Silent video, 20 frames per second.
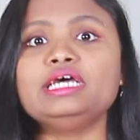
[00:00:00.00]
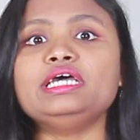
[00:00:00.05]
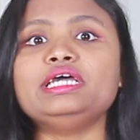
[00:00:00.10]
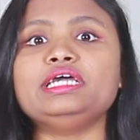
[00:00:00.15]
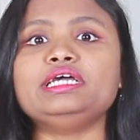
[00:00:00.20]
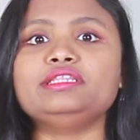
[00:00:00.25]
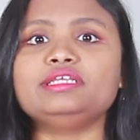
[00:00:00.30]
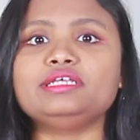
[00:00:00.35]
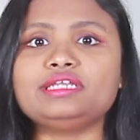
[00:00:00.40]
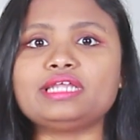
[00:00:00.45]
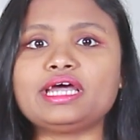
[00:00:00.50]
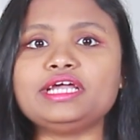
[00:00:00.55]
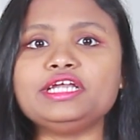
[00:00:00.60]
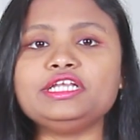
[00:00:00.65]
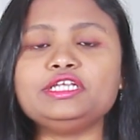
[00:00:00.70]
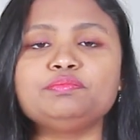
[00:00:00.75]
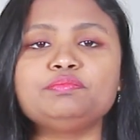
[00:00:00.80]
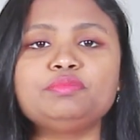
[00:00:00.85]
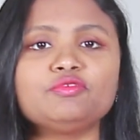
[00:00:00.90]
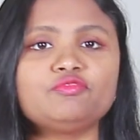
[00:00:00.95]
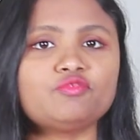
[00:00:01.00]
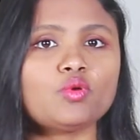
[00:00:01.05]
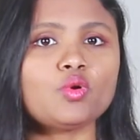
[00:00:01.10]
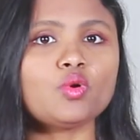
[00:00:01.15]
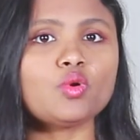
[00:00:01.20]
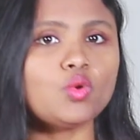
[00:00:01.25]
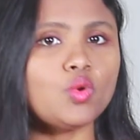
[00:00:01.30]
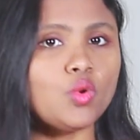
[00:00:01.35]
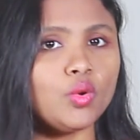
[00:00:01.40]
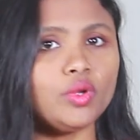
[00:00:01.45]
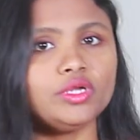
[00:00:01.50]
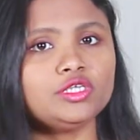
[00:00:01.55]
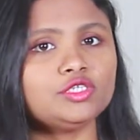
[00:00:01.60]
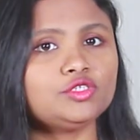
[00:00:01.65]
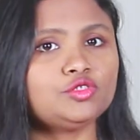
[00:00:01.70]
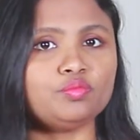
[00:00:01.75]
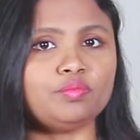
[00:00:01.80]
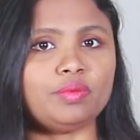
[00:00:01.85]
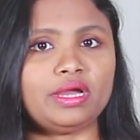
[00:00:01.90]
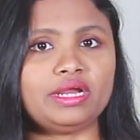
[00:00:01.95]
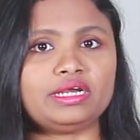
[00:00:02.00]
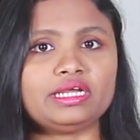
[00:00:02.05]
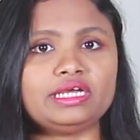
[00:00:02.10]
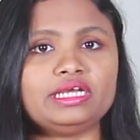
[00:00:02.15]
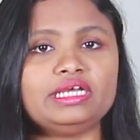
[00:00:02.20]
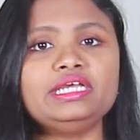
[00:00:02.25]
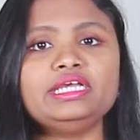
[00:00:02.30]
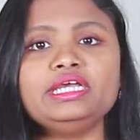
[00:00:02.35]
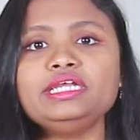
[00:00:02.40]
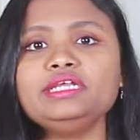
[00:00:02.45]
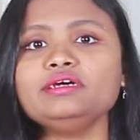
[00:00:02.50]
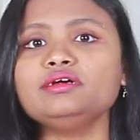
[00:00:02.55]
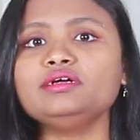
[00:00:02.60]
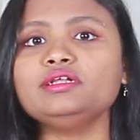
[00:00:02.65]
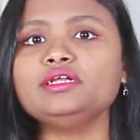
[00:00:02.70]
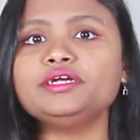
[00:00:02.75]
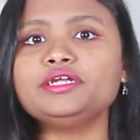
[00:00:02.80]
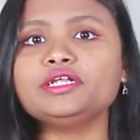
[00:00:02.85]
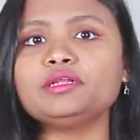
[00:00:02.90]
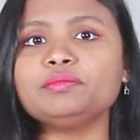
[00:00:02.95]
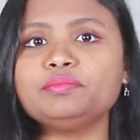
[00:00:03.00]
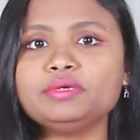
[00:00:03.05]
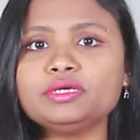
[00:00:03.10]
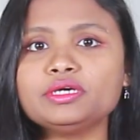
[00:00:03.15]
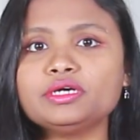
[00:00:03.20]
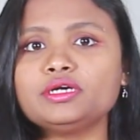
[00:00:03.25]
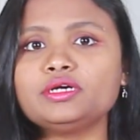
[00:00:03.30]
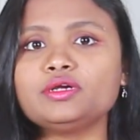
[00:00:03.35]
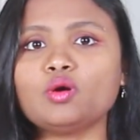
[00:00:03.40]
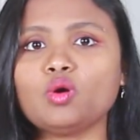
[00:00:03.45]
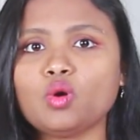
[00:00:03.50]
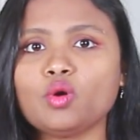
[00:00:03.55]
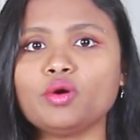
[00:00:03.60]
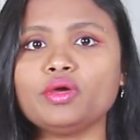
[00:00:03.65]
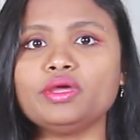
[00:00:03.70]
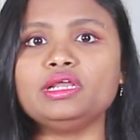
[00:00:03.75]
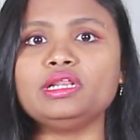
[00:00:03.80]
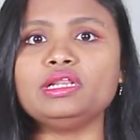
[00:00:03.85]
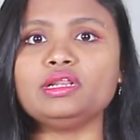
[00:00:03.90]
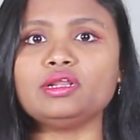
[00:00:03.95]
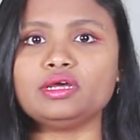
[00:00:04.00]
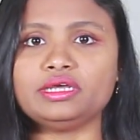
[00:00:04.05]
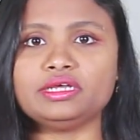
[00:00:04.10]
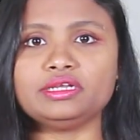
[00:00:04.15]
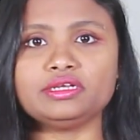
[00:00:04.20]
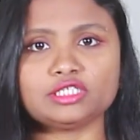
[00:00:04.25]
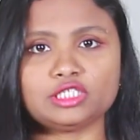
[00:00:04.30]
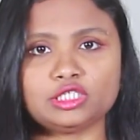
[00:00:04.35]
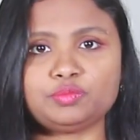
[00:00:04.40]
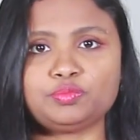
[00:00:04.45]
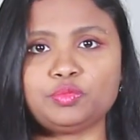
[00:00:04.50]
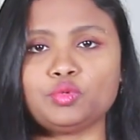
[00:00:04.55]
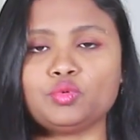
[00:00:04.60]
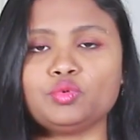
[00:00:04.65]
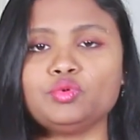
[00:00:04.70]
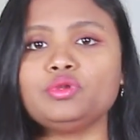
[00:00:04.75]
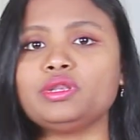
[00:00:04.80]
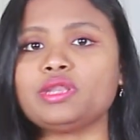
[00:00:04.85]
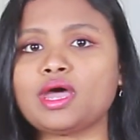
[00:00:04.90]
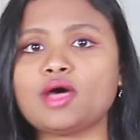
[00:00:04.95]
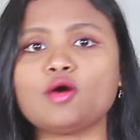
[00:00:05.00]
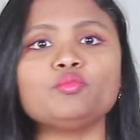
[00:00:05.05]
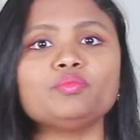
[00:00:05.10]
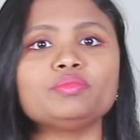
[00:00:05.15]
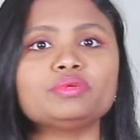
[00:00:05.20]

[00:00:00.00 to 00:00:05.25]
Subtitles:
In the night before going to bed, heat a little beard oil in a spoon. Now